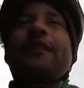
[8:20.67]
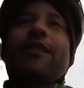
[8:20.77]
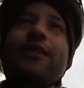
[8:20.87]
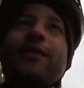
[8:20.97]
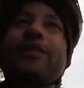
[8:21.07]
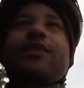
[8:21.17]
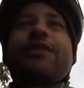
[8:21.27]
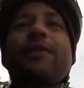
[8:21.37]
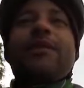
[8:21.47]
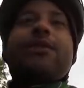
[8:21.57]
from the
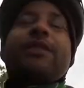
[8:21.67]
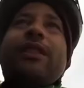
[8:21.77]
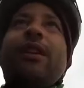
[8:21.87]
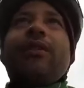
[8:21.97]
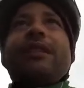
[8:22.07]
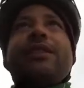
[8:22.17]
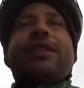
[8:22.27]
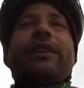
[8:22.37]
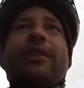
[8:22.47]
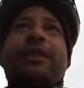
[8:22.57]
original route only
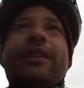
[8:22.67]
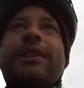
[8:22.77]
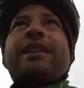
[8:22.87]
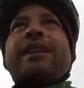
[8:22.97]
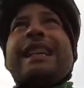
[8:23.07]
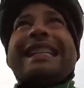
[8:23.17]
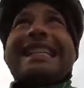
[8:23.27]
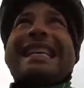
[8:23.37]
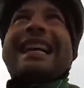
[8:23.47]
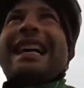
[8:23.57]
to
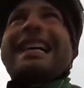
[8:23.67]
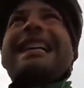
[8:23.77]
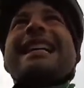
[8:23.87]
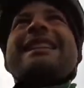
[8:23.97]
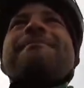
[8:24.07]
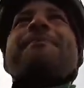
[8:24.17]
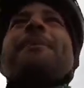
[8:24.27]
see Aquileia